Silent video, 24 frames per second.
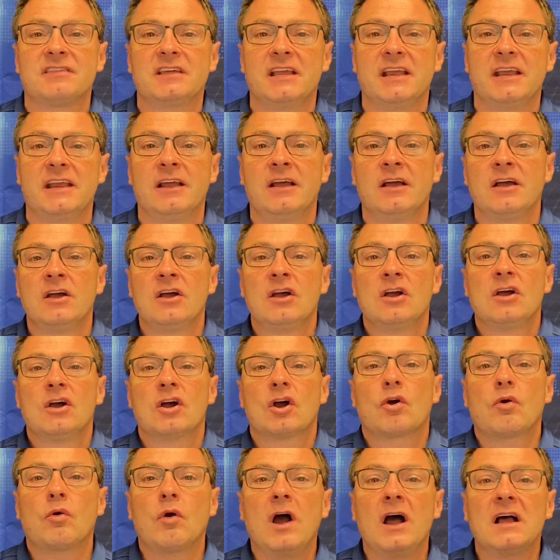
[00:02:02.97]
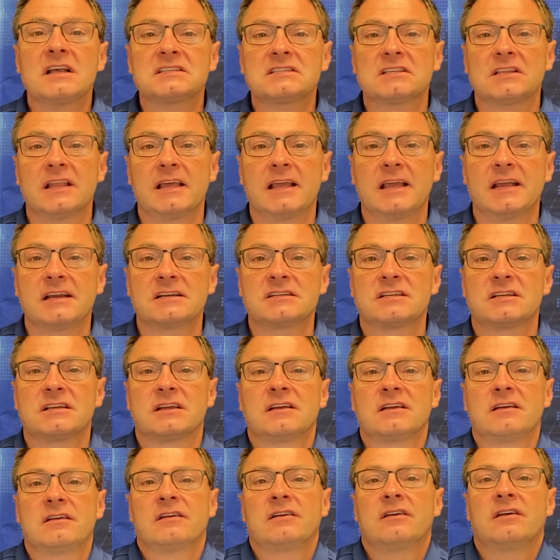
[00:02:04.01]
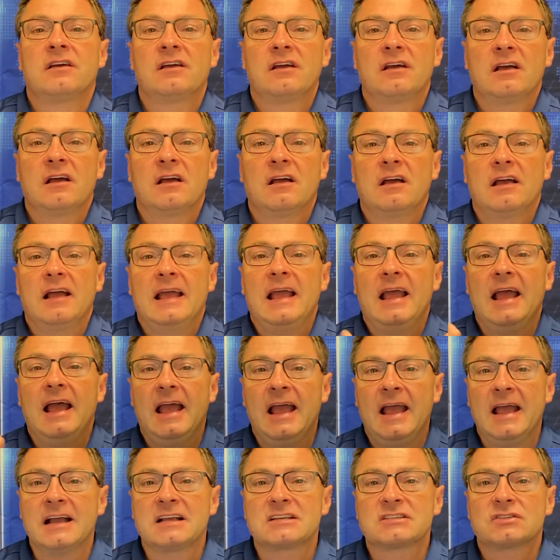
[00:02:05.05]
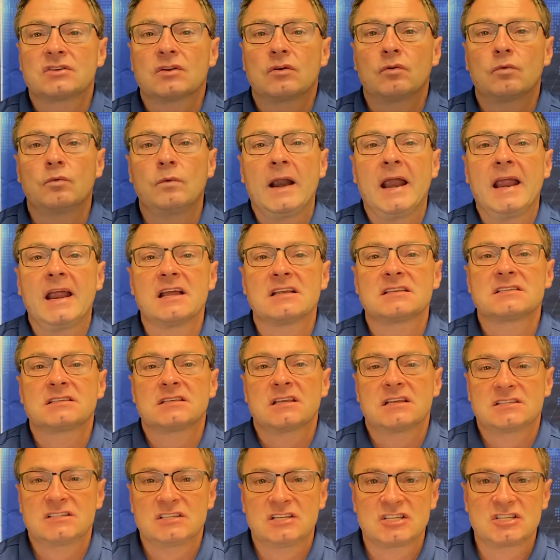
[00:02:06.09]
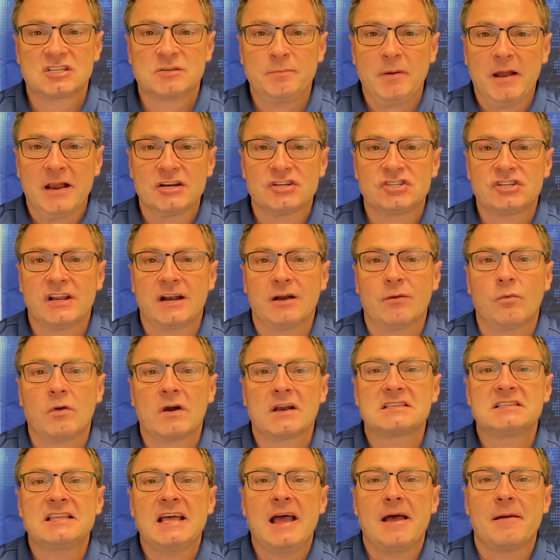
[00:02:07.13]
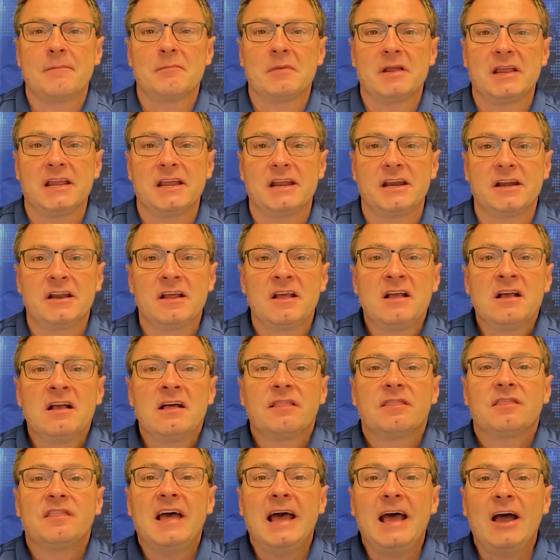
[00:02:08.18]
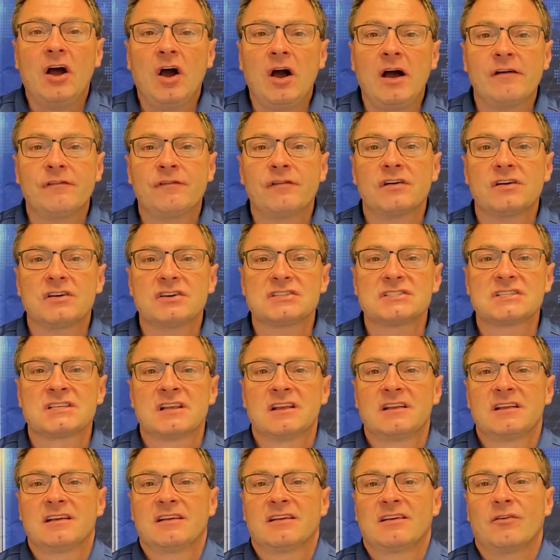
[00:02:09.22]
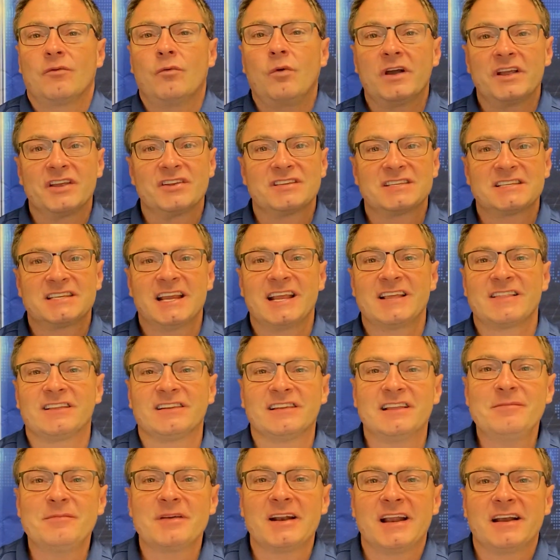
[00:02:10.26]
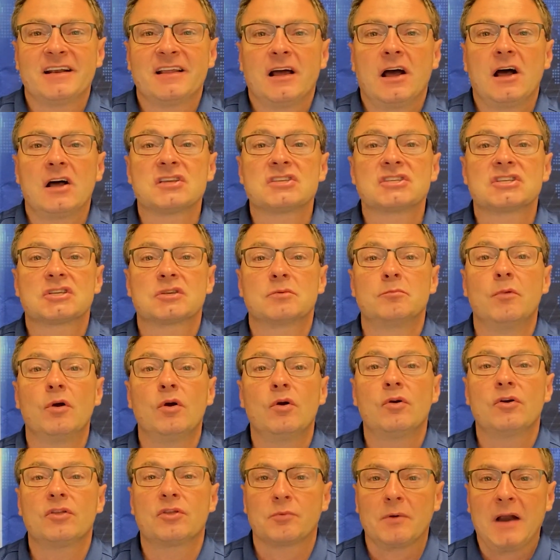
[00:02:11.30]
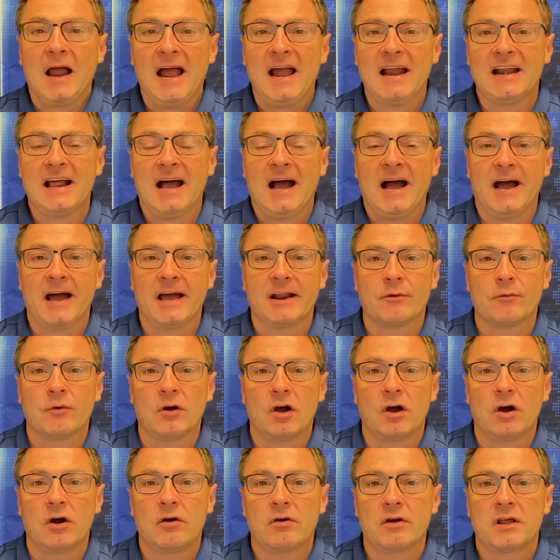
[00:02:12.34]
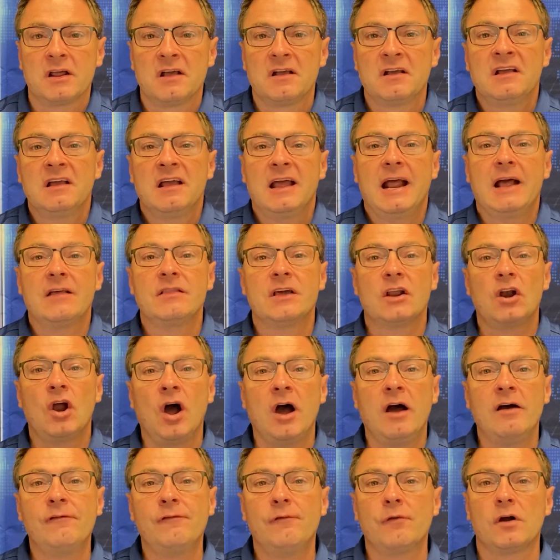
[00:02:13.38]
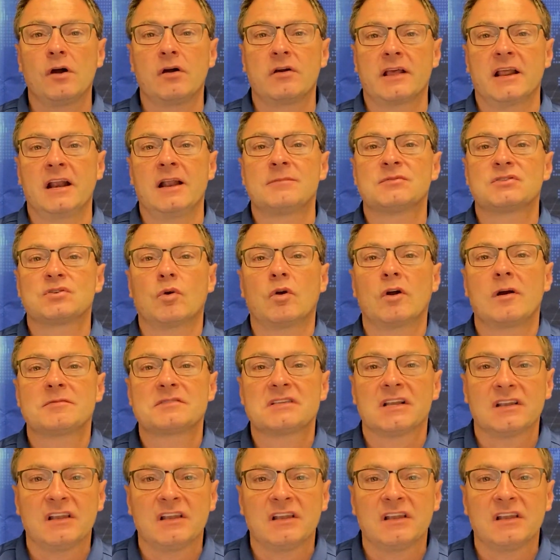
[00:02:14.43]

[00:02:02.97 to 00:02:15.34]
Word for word: the cross-linked X-REAS suspension. And what does that mean? That offers what you see in the Limited, a smooth ride on road. And then off-road, it absorbs a